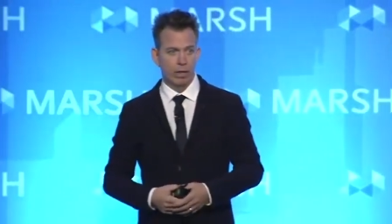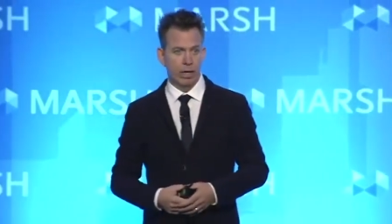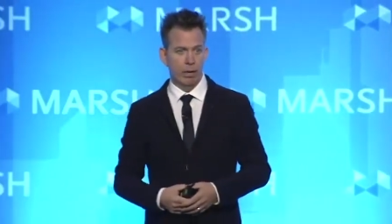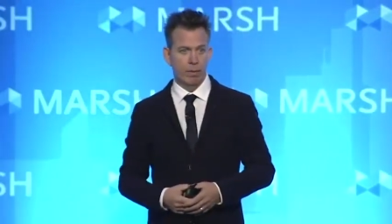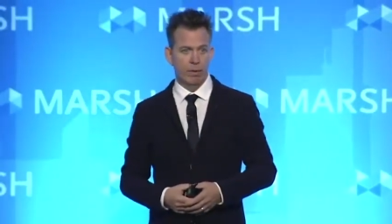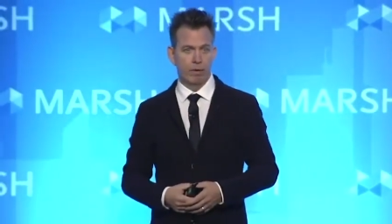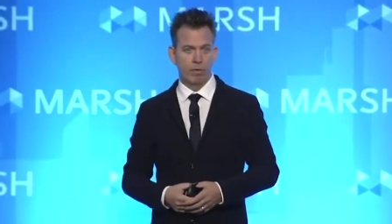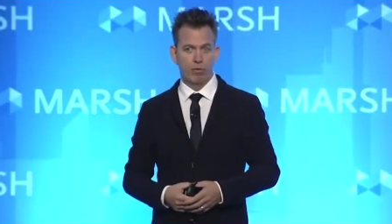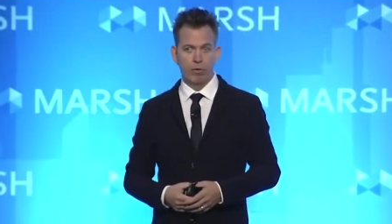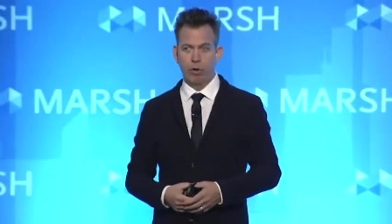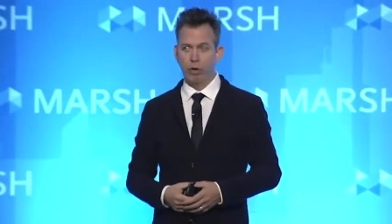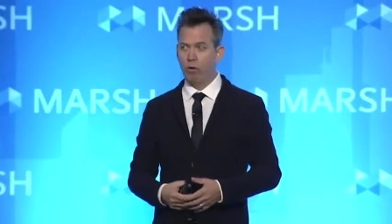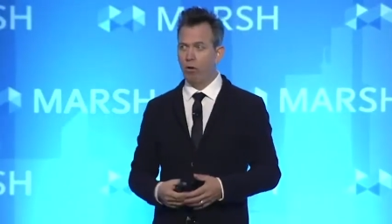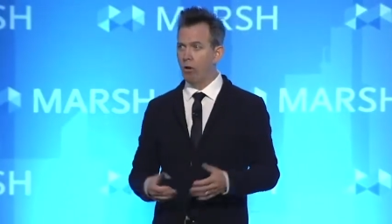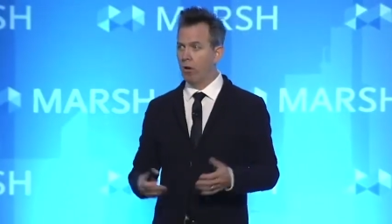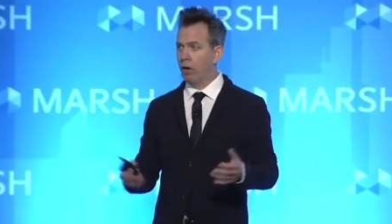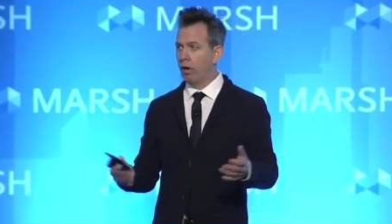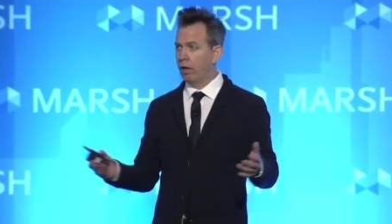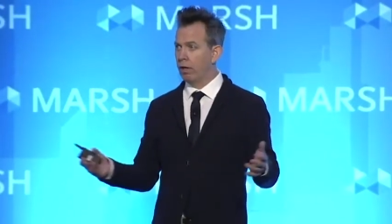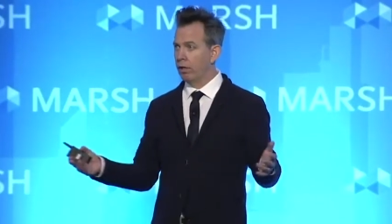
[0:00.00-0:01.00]
I'm on the front
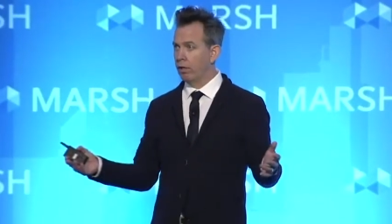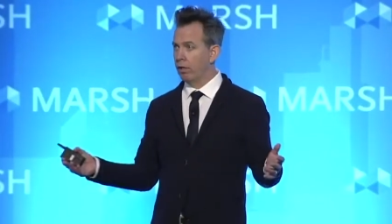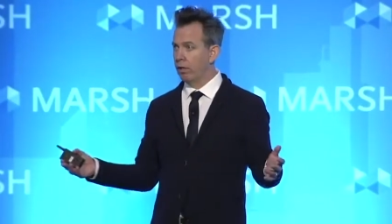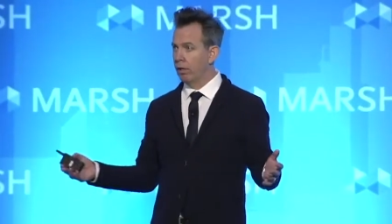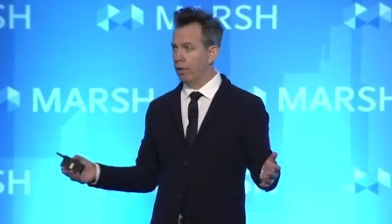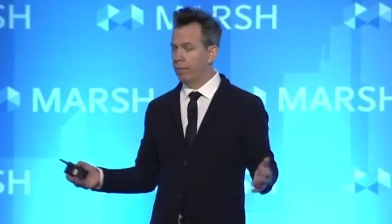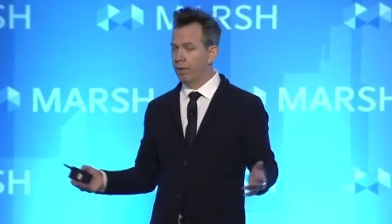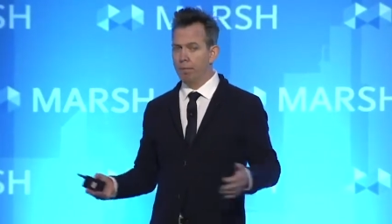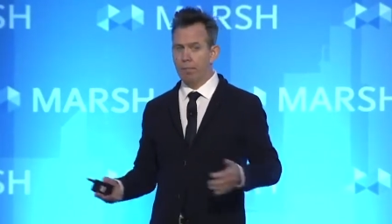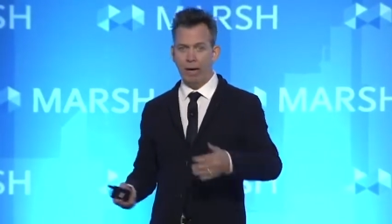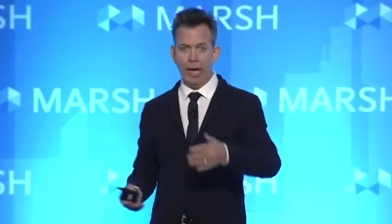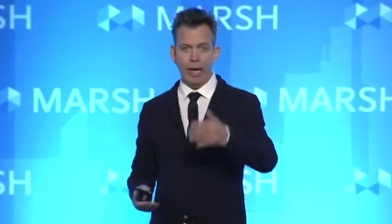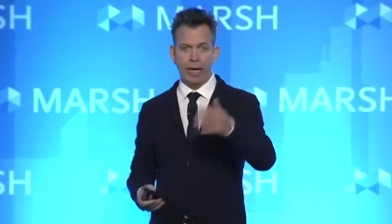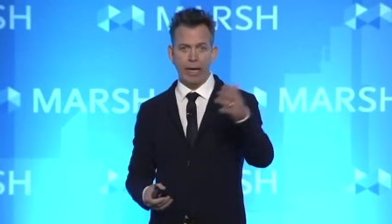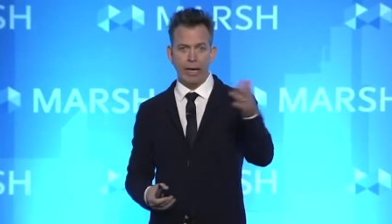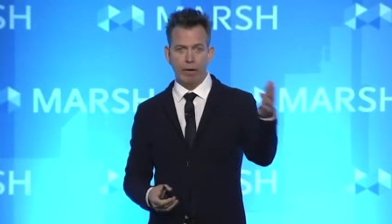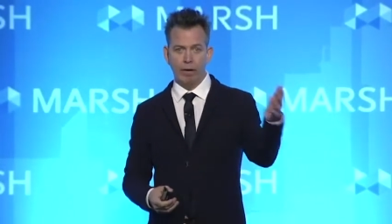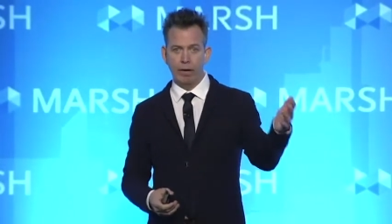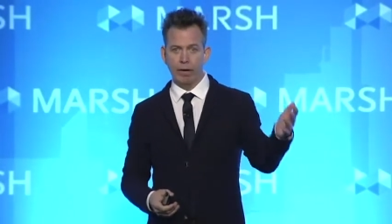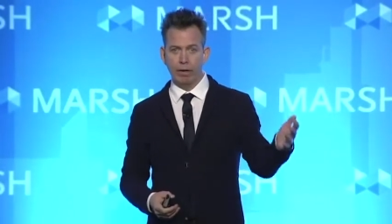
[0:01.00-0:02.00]
lawn. I'm in the
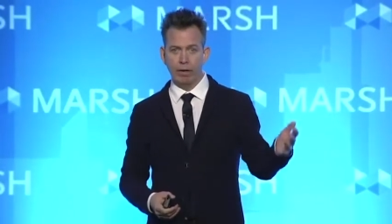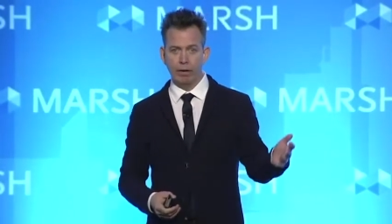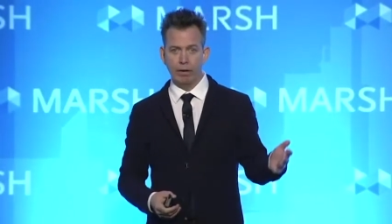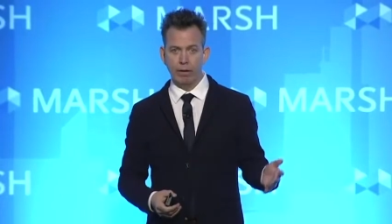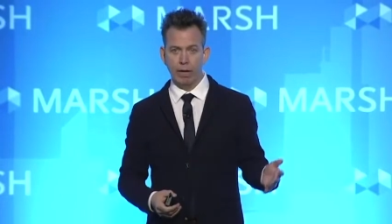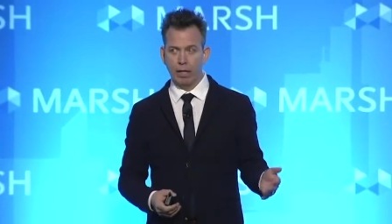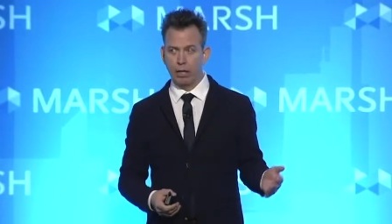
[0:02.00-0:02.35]
back area.